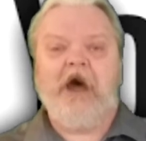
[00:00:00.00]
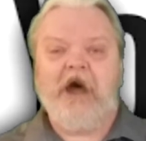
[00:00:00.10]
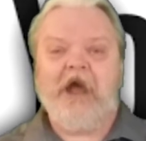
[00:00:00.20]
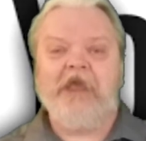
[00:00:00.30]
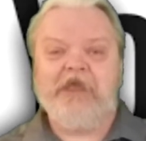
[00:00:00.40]

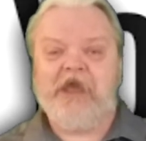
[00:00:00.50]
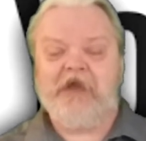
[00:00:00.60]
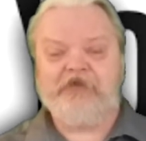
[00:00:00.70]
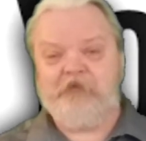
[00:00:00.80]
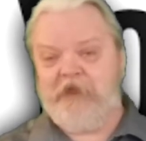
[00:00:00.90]
I
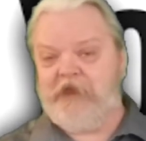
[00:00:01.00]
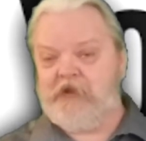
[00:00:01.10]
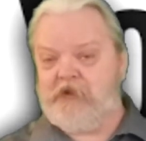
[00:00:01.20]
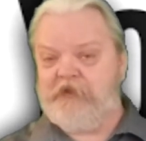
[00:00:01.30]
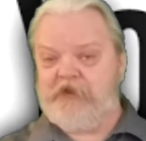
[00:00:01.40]
got to make a
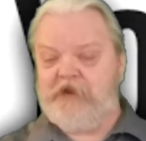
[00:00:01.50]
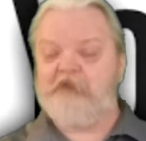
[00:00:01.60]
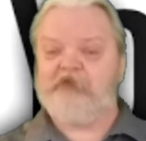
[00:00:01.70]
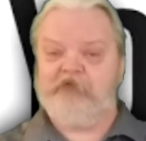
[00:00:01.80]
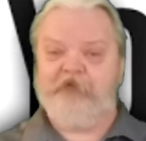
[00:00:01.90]
great title
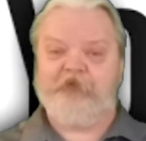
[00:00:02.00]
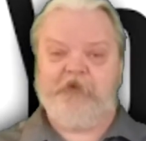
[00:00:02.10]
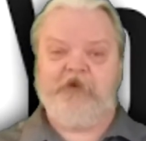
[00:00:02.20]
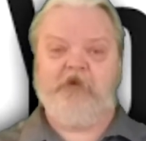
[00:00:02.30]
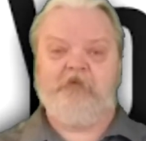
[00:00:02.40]
for this
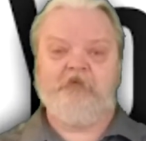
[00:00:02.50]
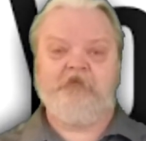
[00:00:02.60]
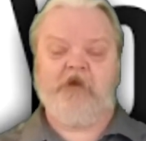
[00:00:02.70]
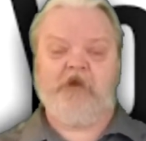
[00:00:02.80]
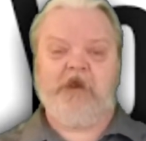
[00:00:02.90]
video,
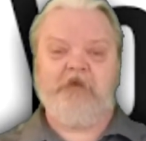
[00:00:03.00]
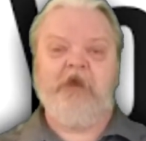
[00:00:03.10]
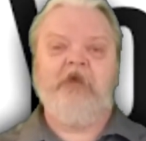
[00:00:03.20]
all right?